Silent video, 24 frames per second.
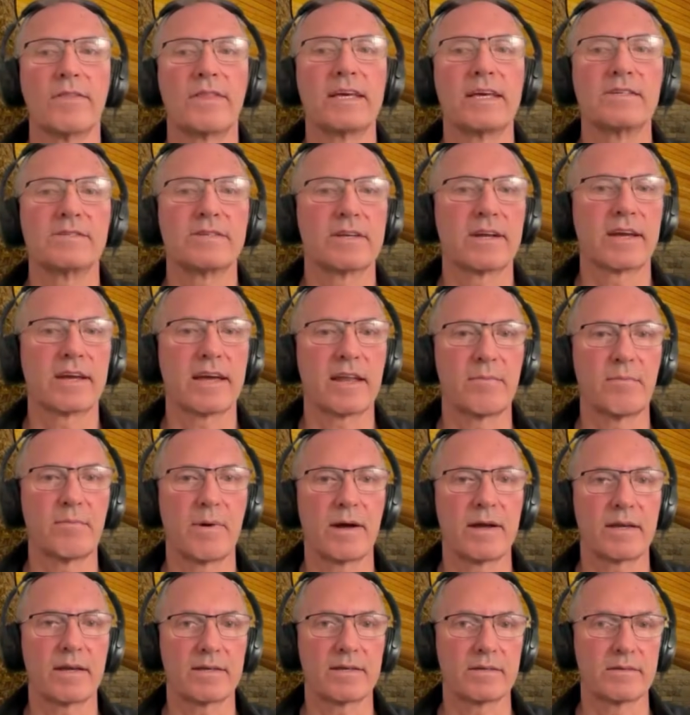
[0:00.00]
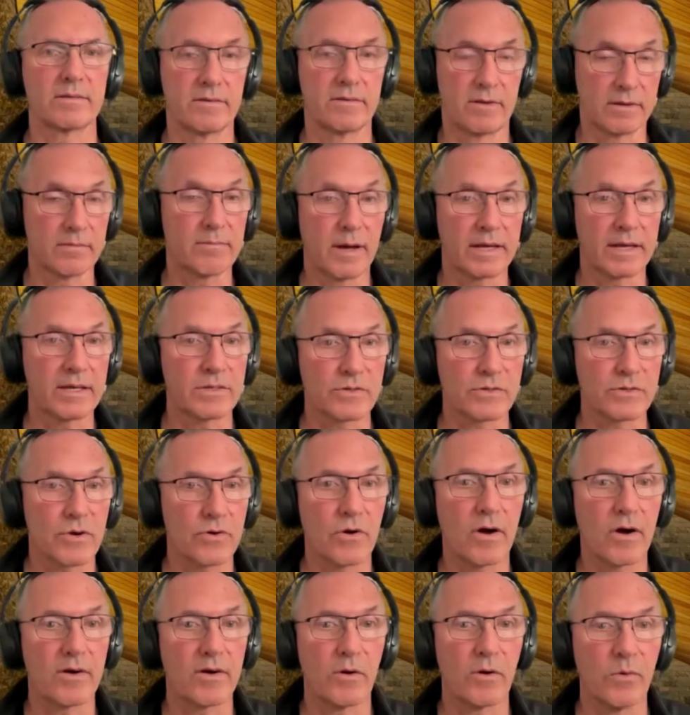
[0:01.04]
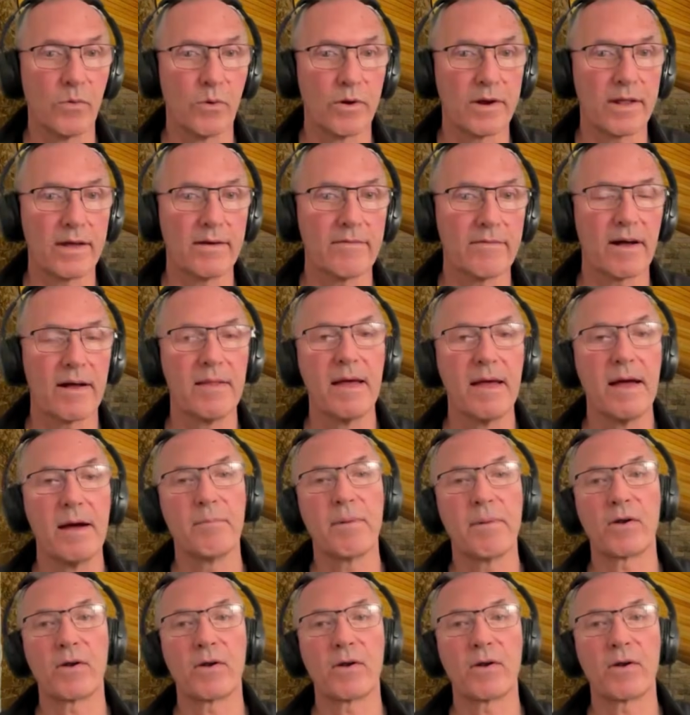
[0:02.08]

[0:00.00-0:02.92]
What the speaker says: things that are going to make it like make us cry or whatever.